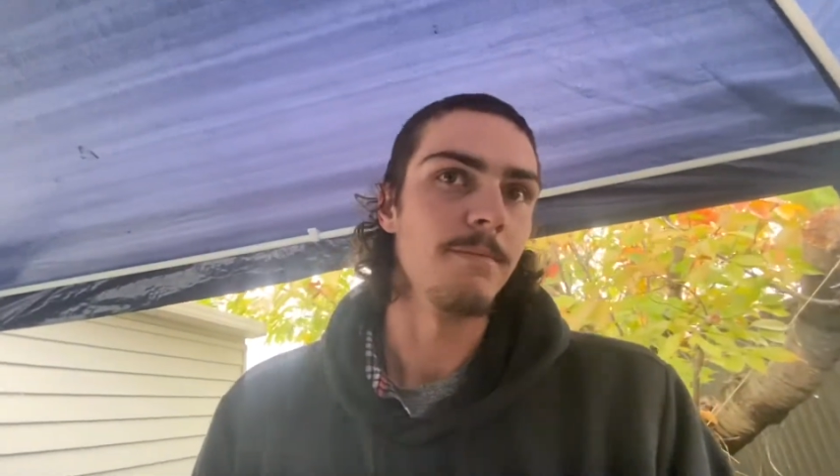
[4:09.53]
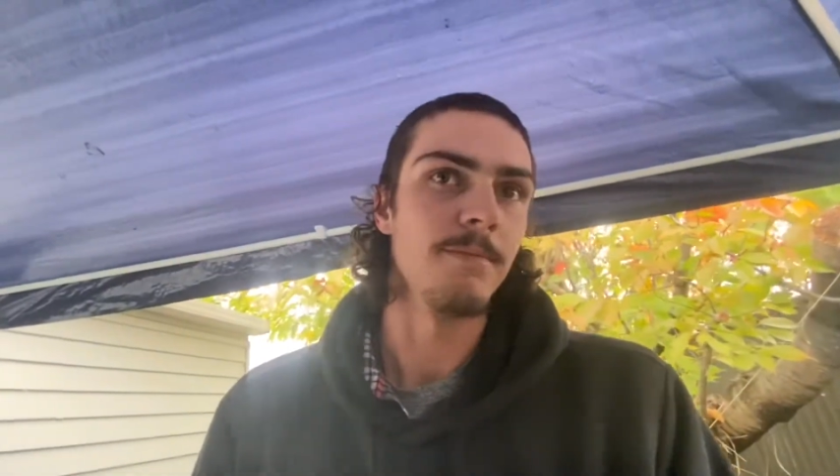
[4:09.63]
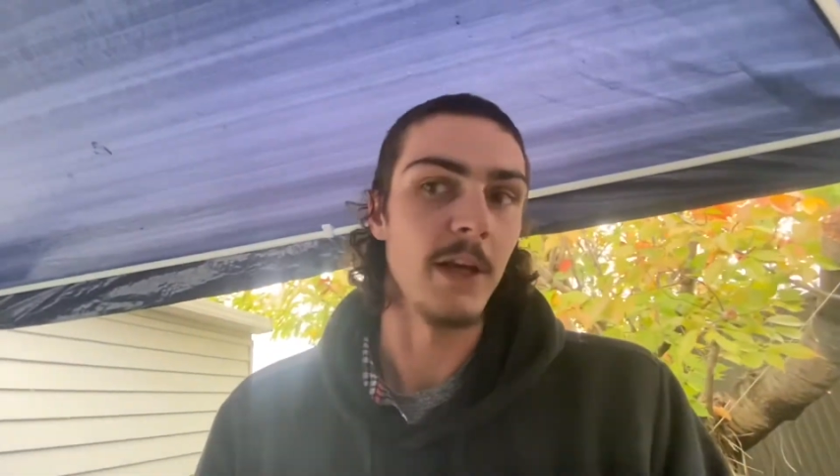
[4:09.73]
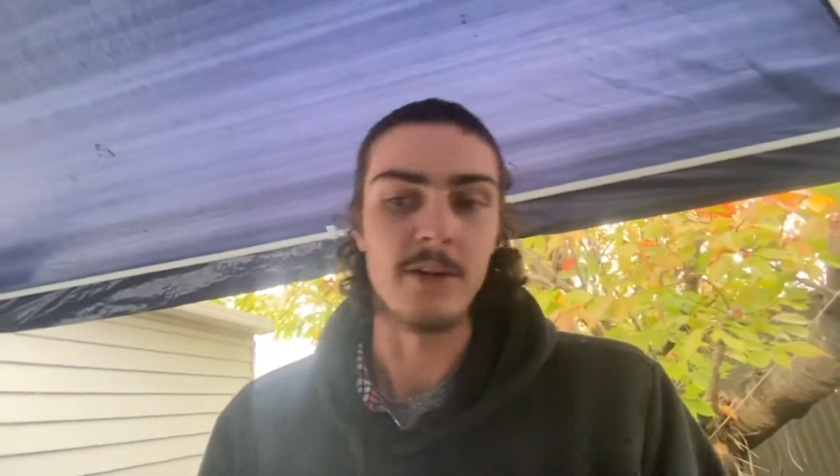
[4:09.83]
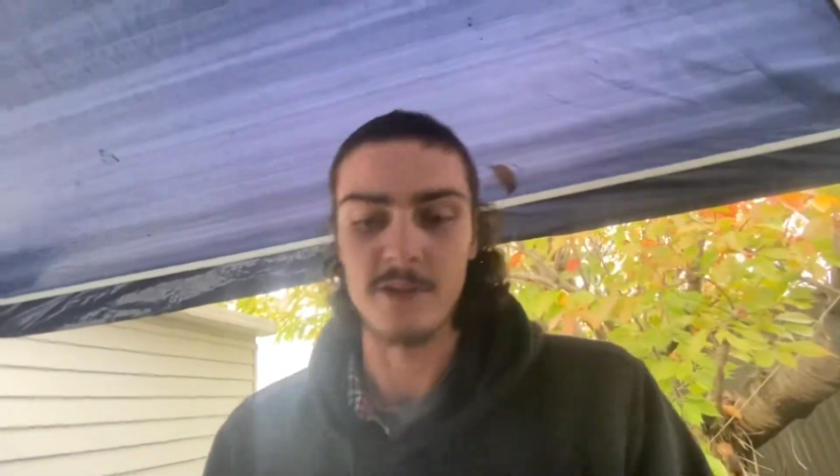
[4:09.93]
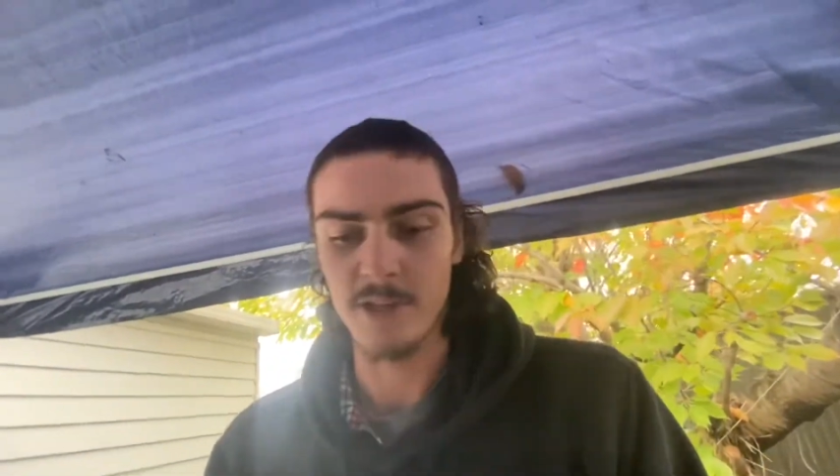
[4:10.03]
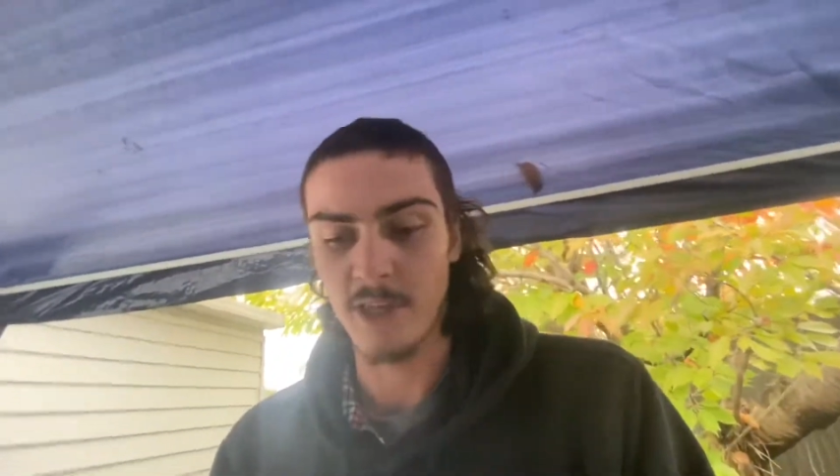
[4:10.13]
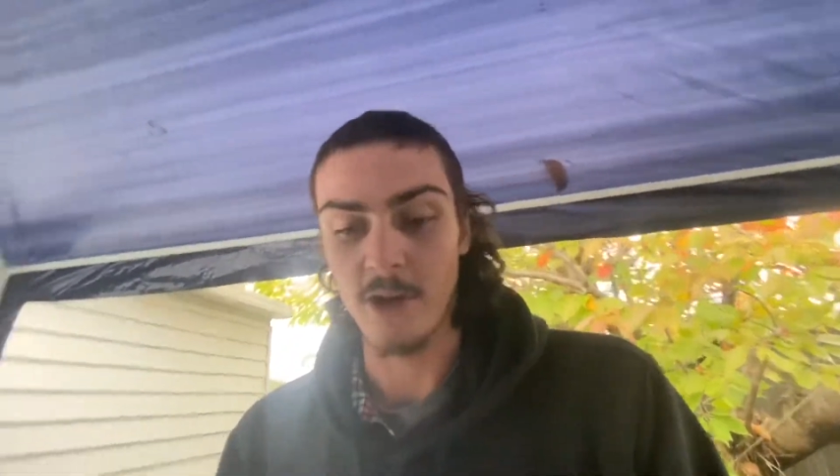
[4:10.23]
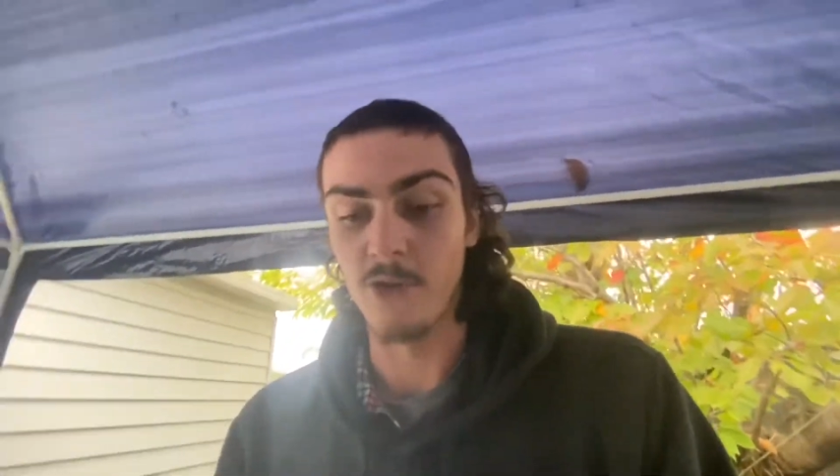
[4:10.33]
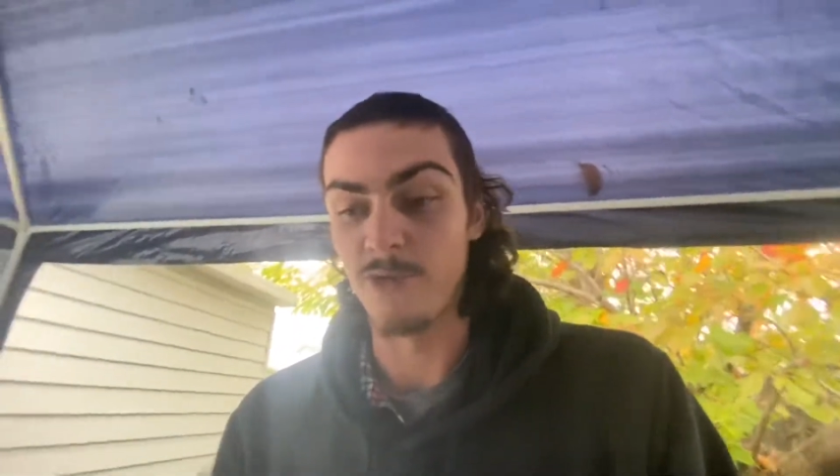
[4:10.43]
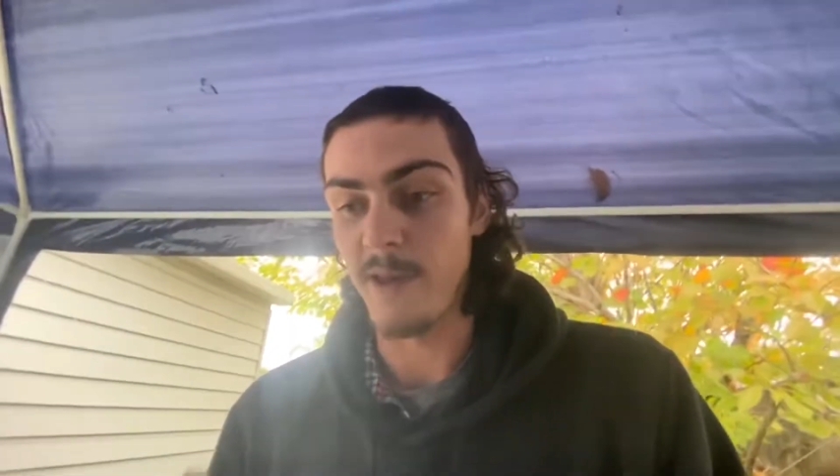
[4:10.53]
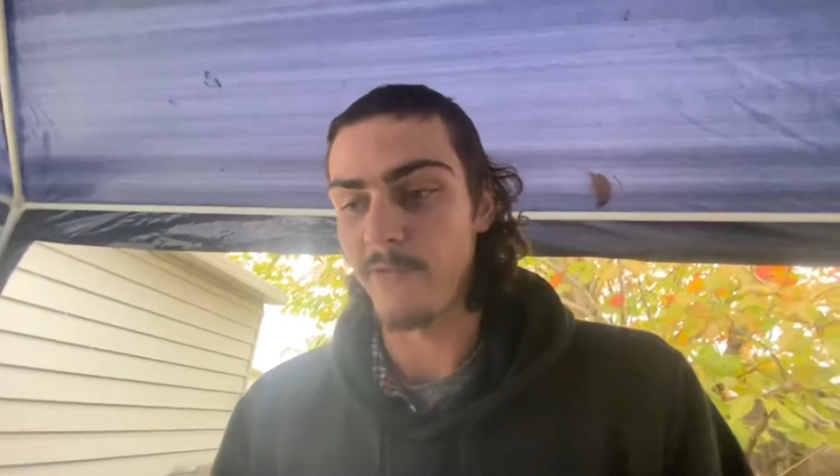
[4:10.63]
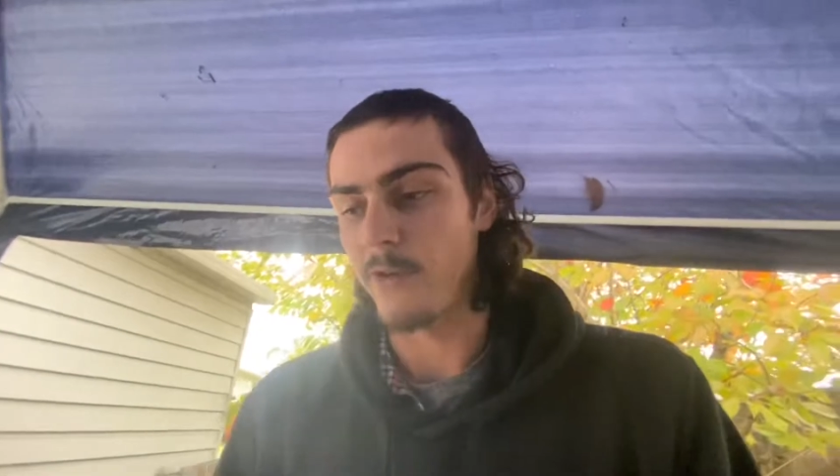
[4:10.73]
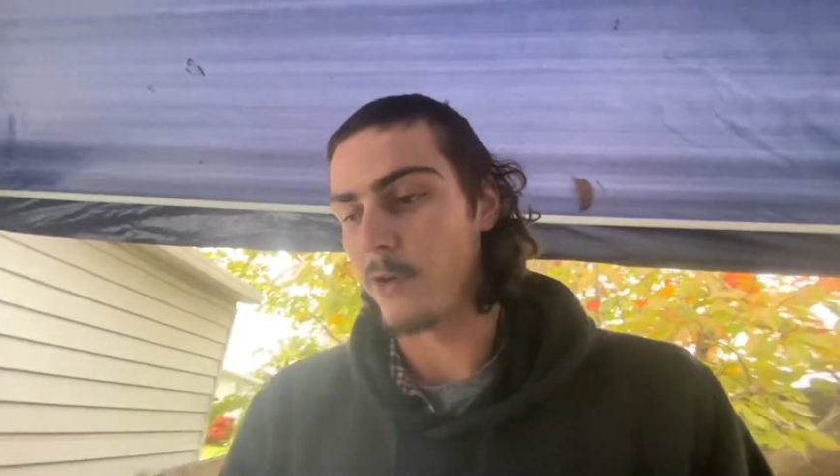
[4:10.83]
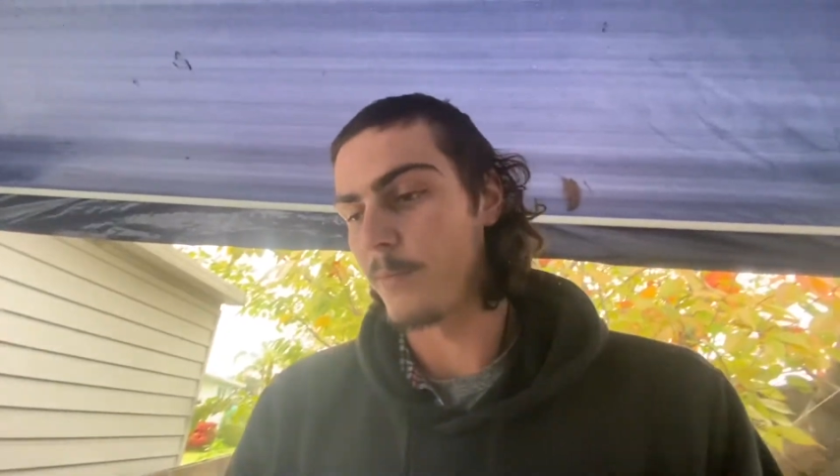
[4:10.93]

Yeah, just get a whole new manifold.